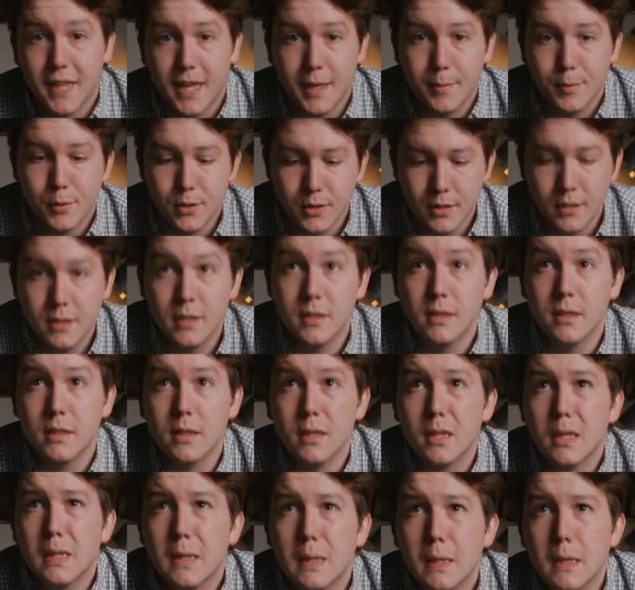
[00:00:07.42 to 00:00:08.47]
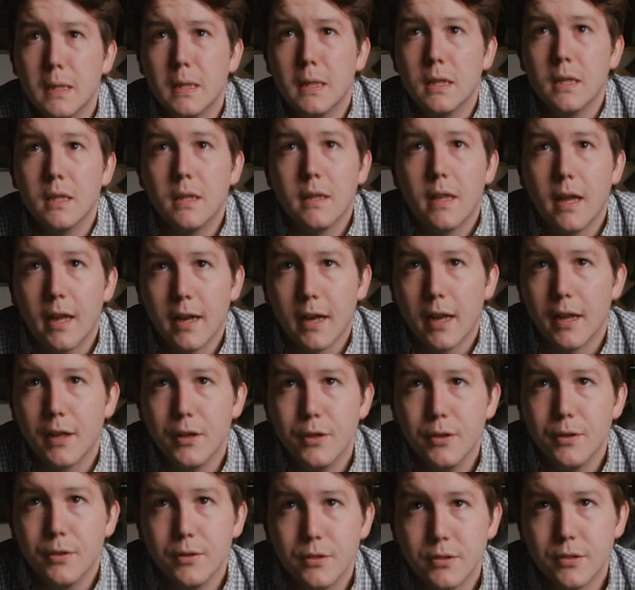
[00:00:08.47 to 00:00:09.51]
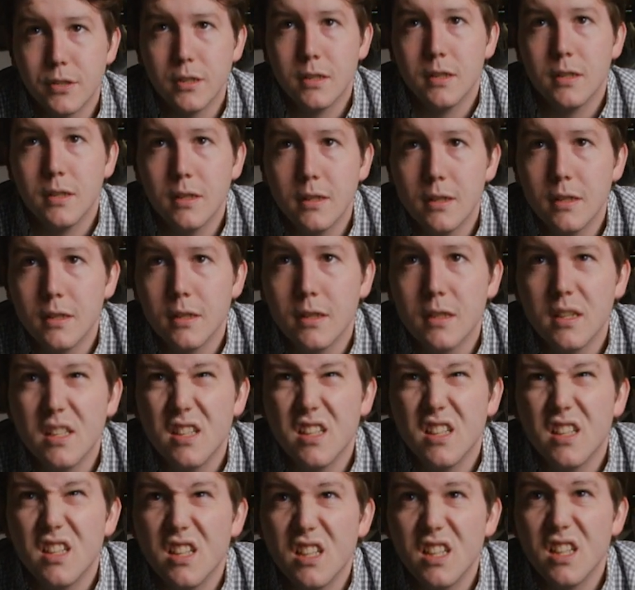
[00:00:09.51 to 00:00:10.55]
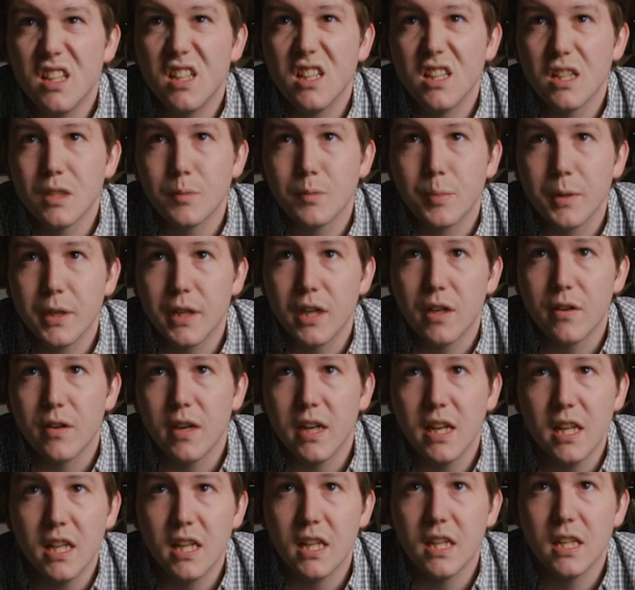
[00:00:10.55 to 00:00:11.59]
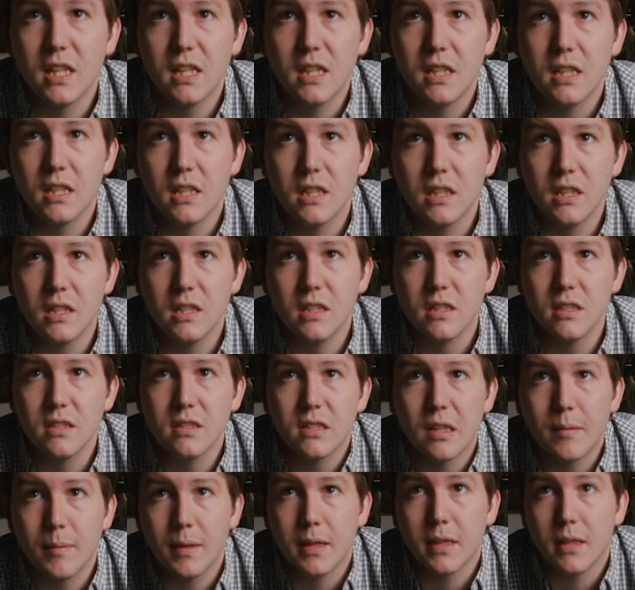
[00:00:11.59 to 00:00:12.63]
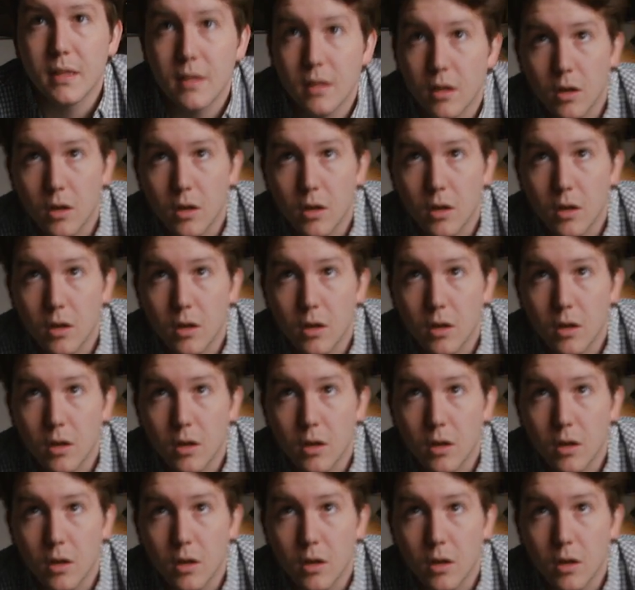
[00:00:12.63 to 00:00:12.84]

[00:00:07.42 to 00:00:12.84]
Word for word: table that I use. Looks pretty good, right? Sound like,